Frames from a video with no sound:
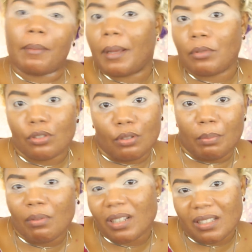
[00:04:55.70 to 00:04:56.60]
me, I'm just going
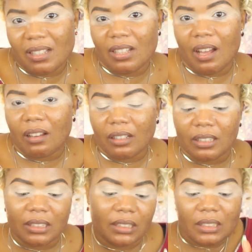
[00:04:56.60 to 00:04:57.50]
to point to the
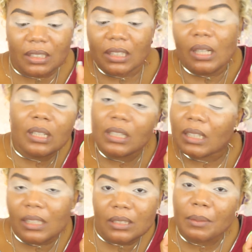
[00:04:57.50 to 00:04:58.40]
colors,
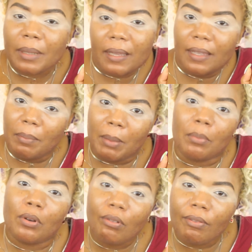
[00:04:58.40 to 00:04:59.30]
so we can keep it
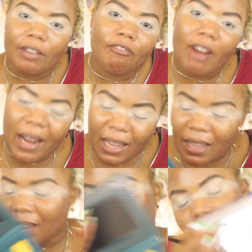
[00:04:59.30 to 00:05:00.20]
moving,
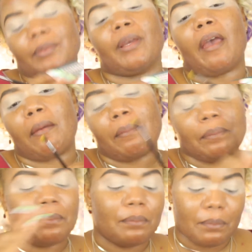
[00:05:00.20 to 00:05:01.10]
right? Okay.
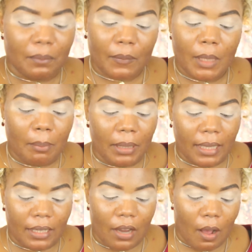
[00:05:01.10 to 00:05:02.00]

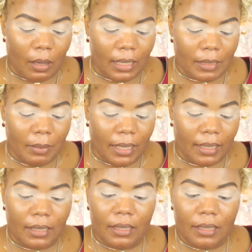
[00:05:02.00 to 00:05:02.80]
Blend, y'all. Let's blend.